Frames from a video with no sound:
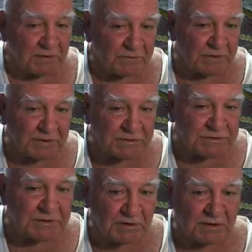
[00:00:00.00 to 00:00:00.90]
A very
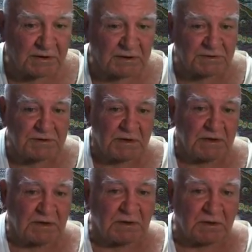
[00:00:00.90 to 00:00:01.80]
interesting thing is
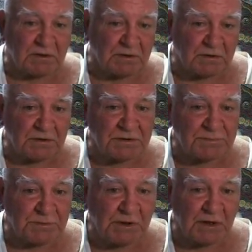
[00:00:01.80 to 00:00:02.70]
earlier this
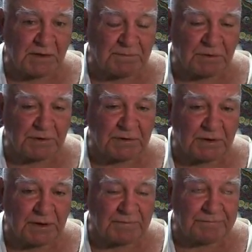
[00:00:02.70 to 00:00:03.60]
spring I bought,
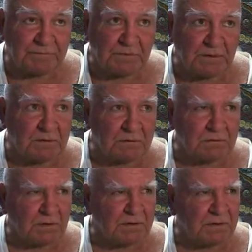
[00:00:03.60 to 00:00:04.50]
I
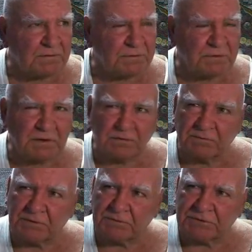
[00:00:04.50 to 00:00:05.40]
don't know if, I don't
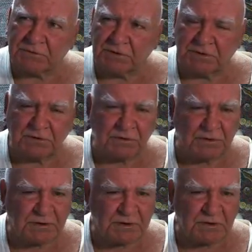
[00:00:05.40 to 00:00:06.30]
remember, it was 20 or
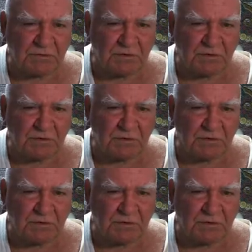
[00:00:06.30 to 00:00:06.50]
30